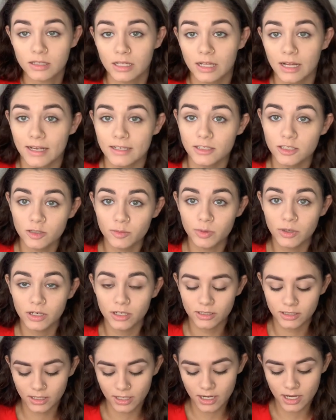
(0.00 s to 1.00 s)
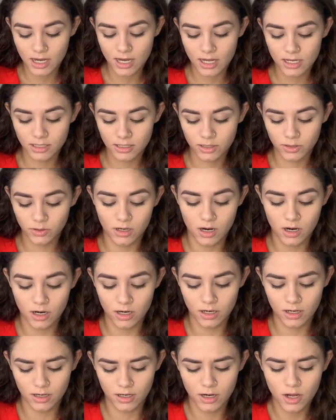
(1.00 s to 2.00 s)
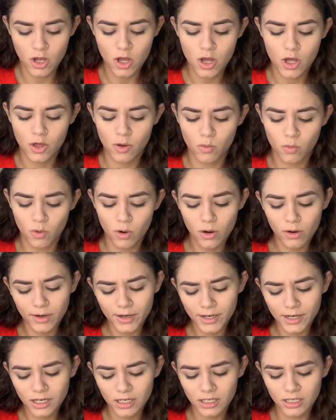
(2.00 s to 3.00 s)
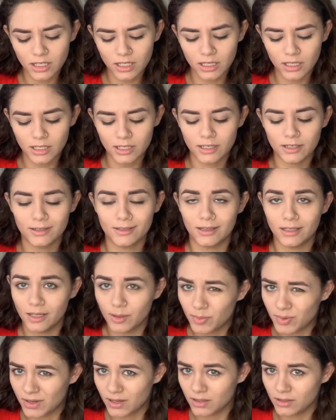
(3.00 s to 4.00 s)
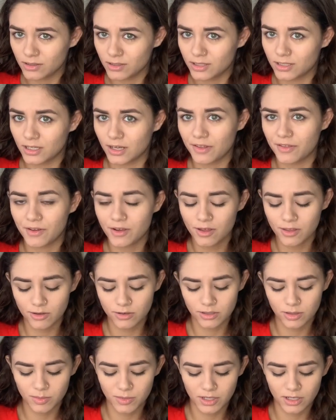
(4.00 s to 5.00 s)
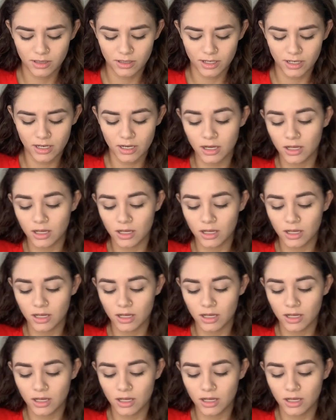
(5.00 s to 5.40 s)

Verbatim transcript: the last two products I got are Warrior Glitter Lip Colors, and I think there's something like a